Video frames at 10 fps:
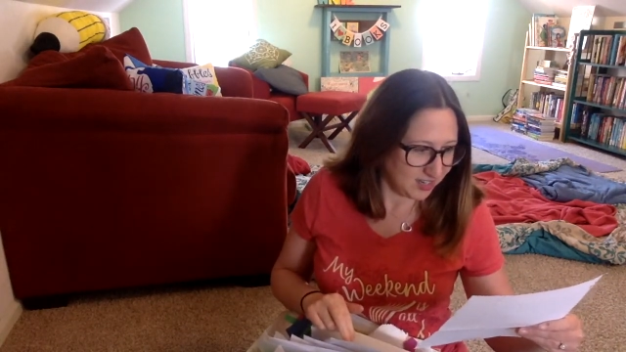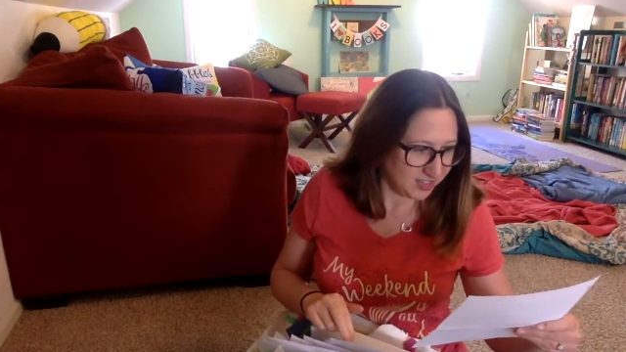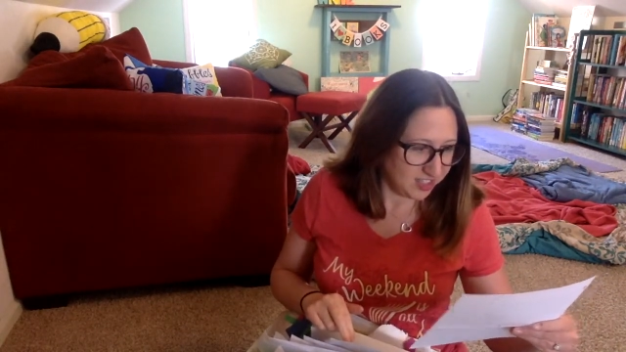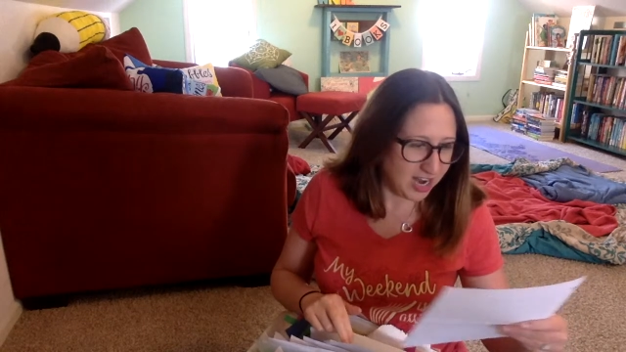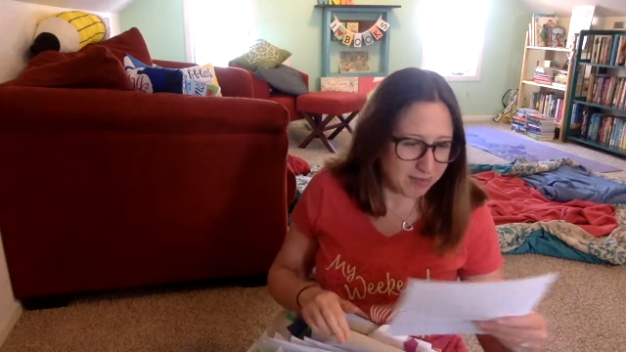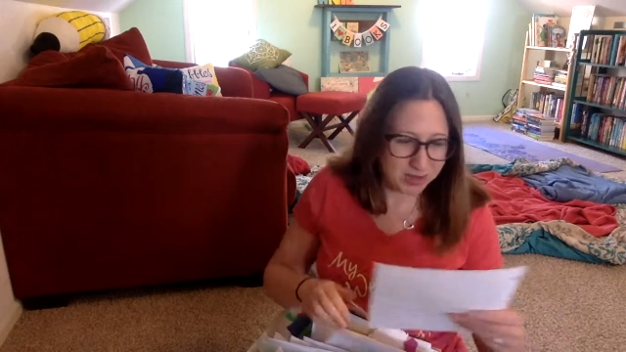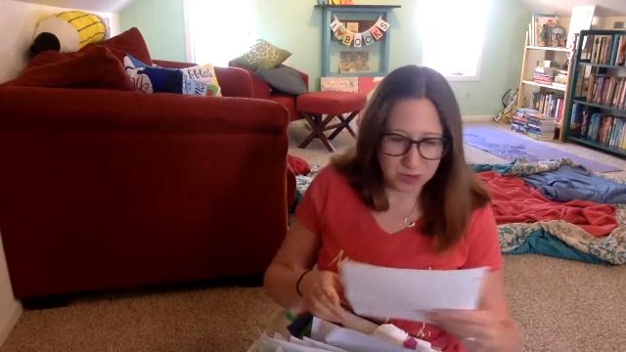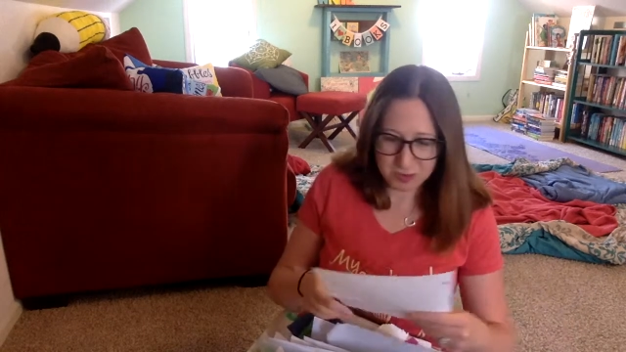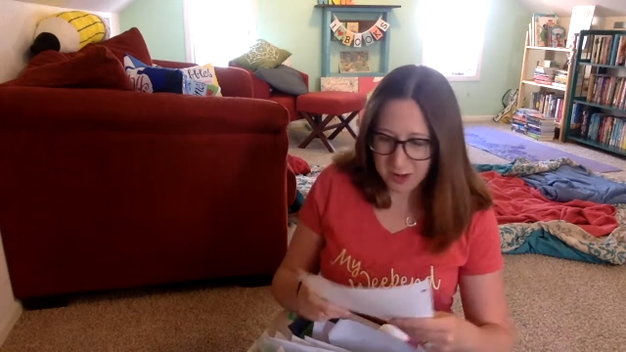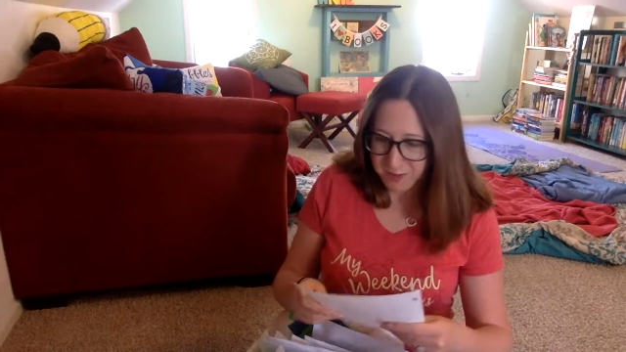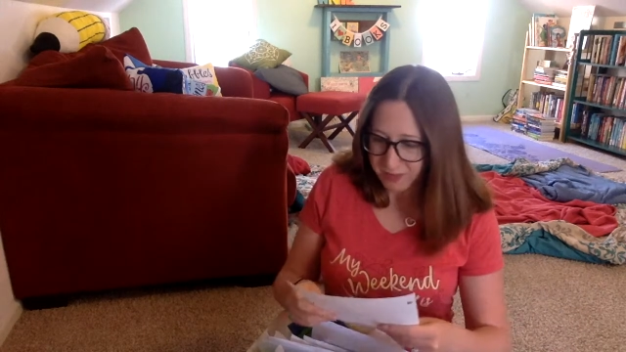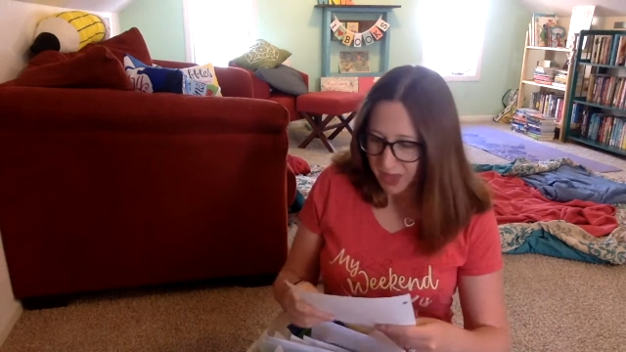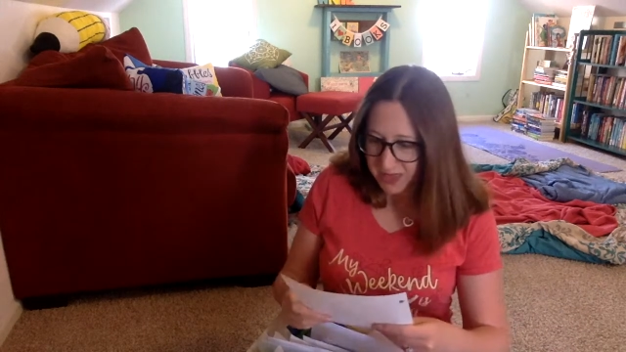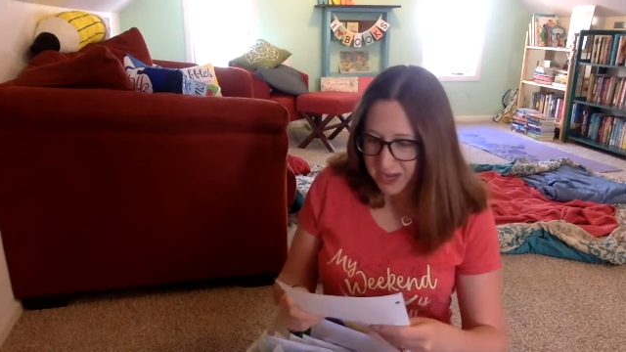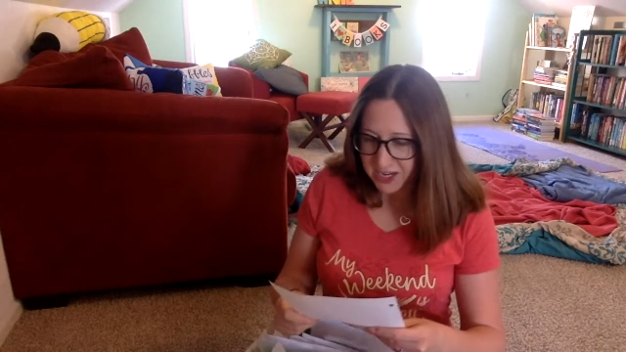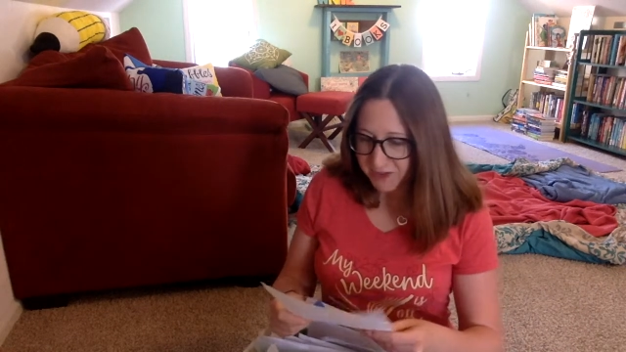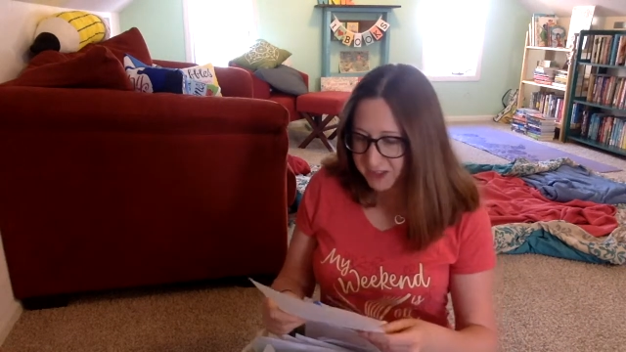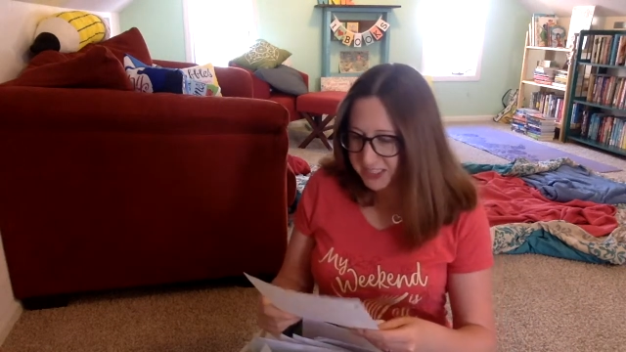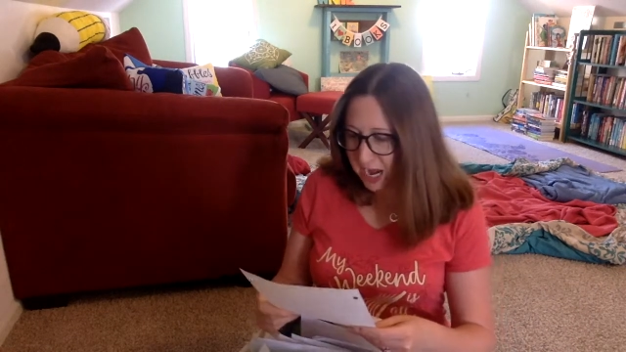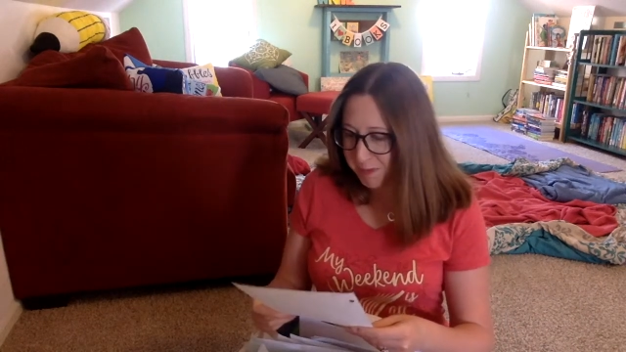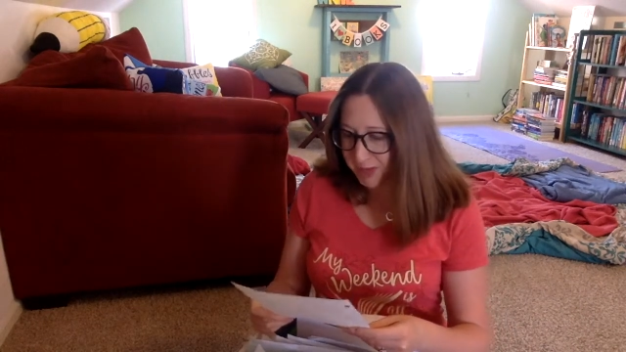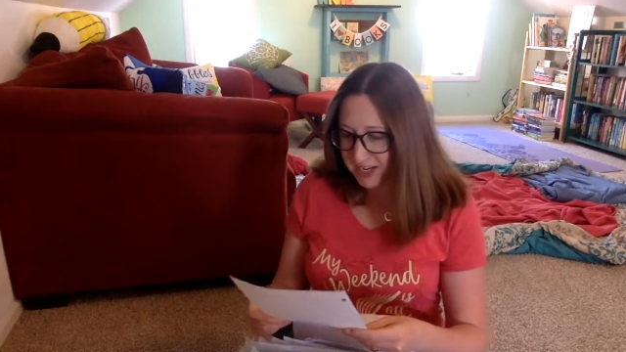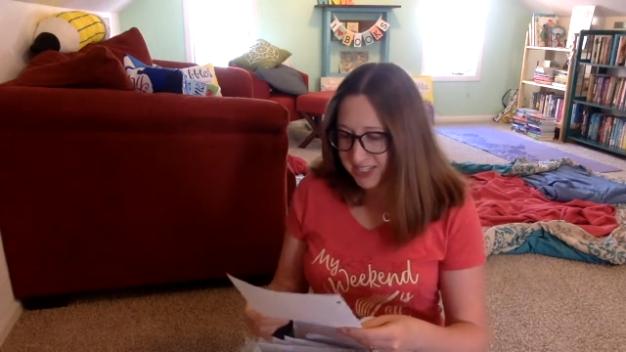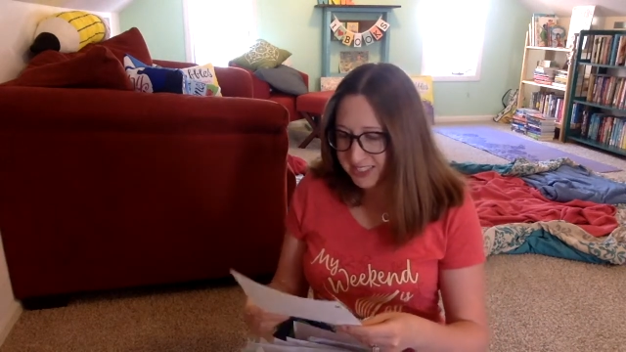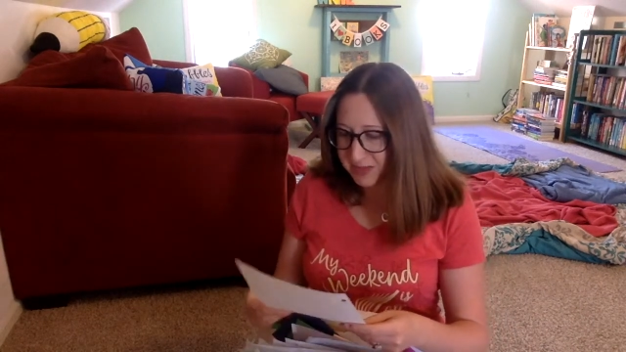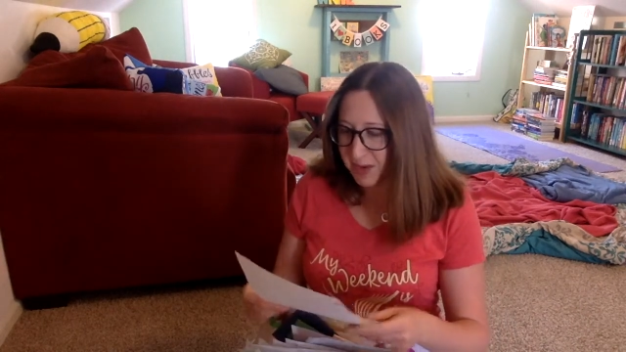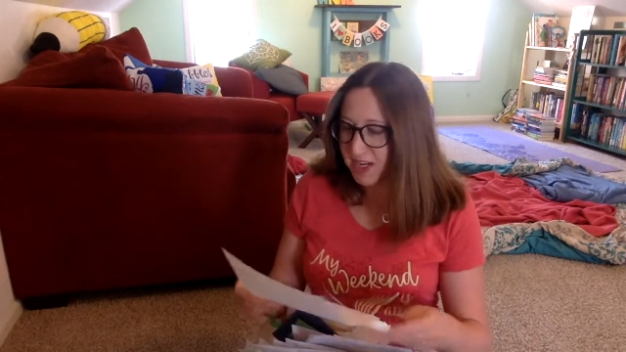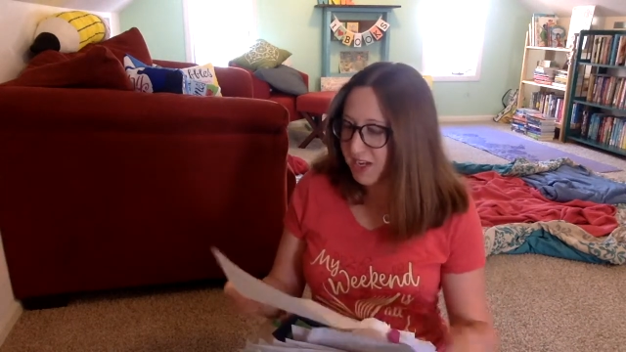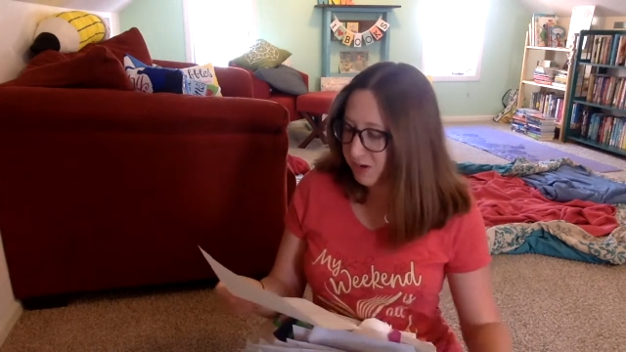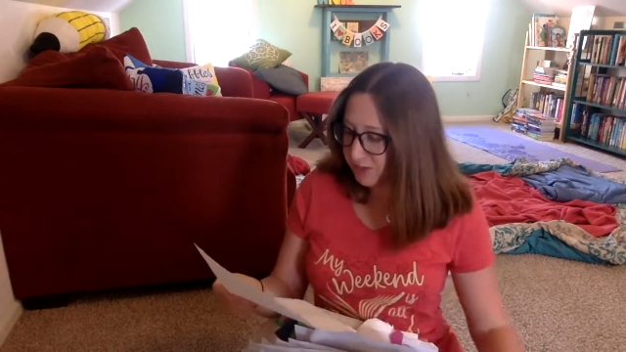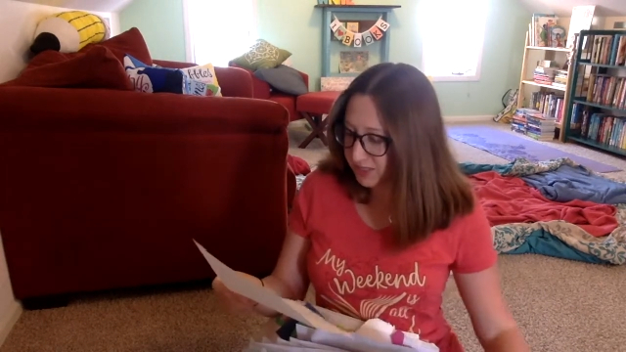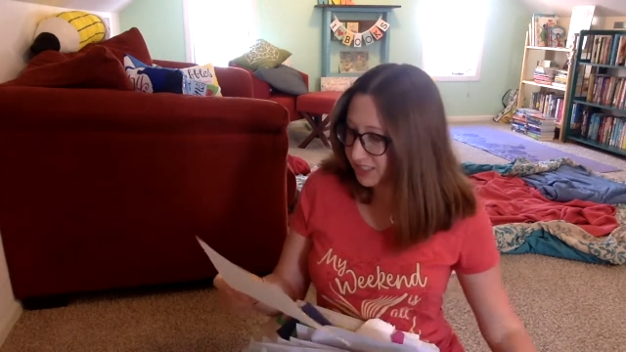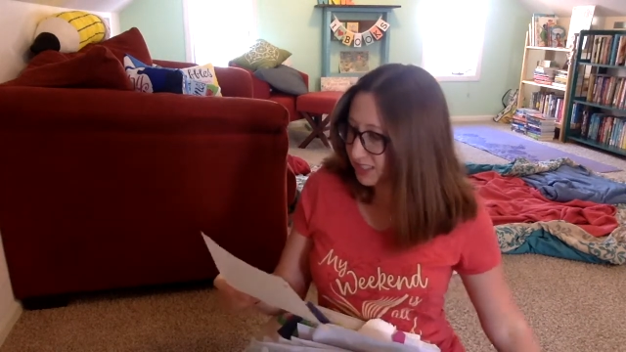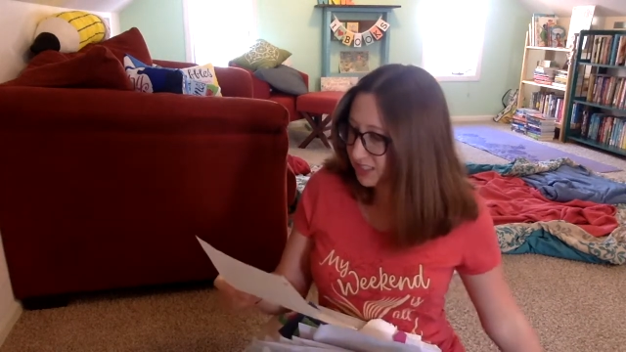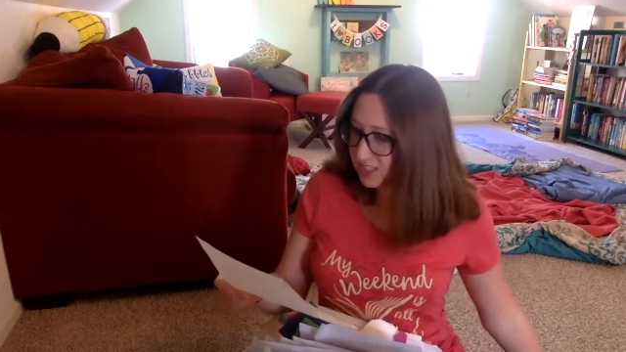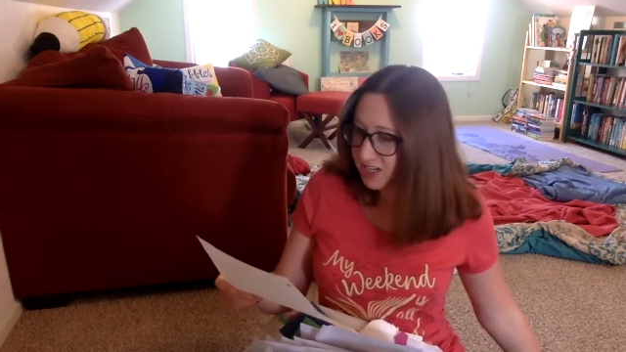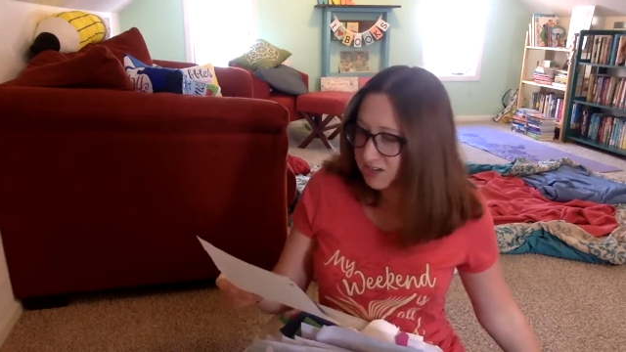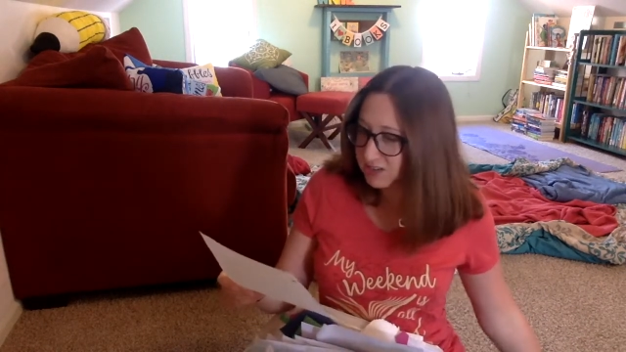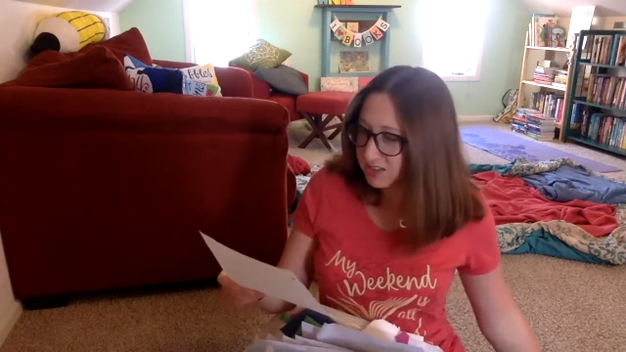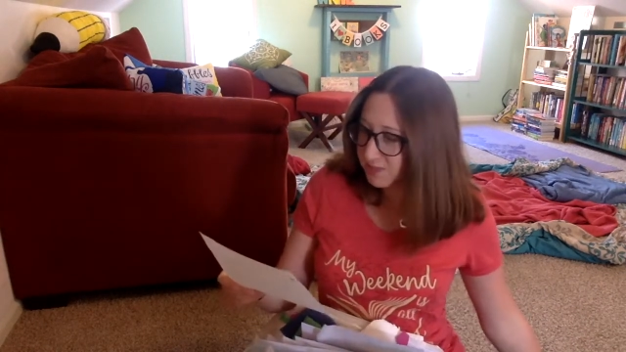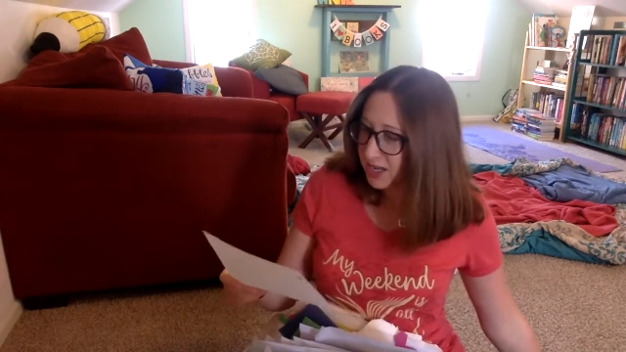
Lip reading: Dear Abby Cooper, thank you for Skyping us and making your book Sticks and Stones.